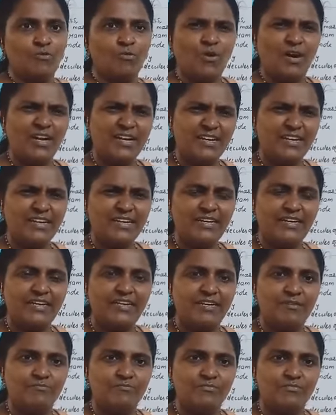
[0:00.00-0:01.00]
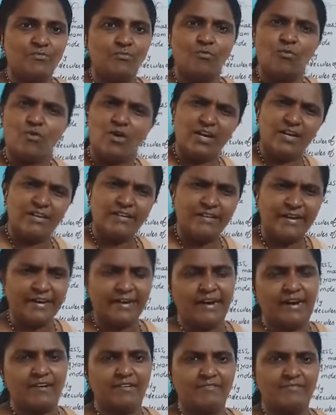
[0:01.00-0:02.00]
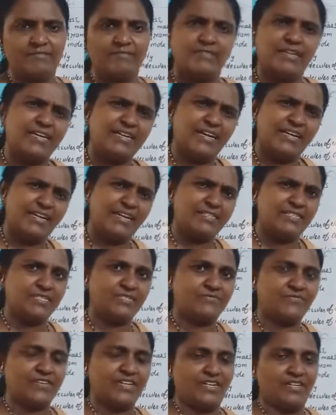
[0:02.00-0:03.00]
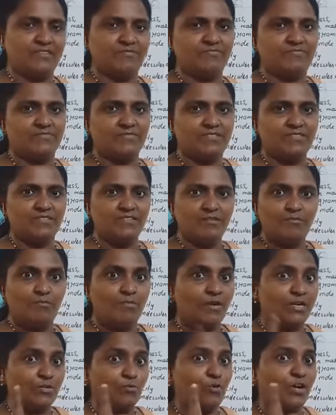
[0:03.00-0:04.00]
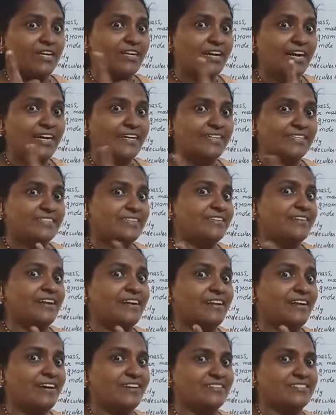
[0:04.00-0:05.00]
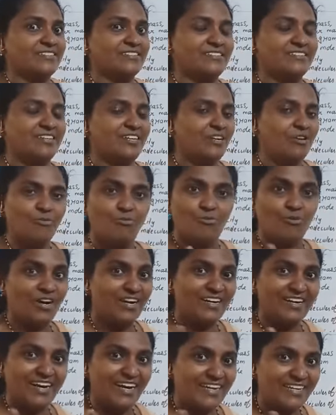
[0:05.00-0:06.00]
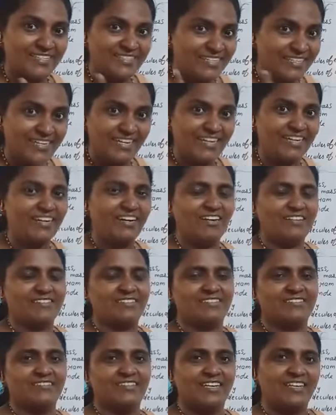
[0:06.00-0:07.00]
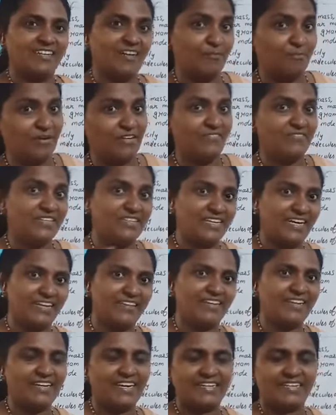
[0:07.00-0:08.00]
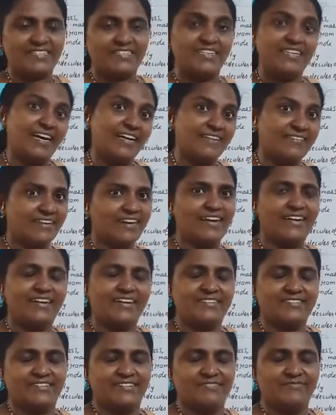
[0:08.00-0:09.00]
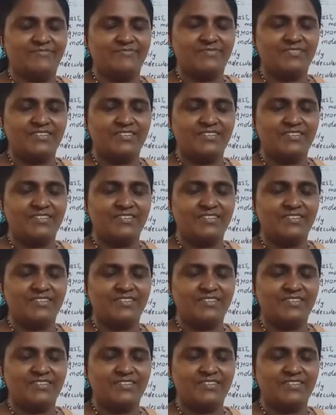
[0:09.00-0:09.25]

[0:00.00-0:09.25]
One helium, one neon, they can exist freely. But one hydrogen cannot. One nitrogen cannot. They combine with another nitrogen, another hydrogen.